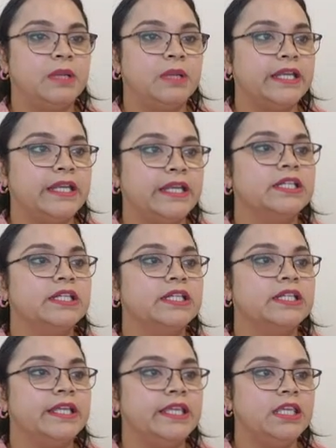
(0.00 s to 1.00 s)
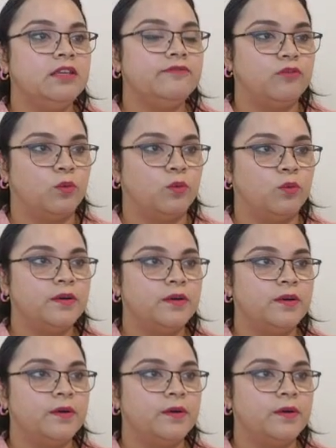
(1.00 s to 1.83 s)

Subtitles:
played e4,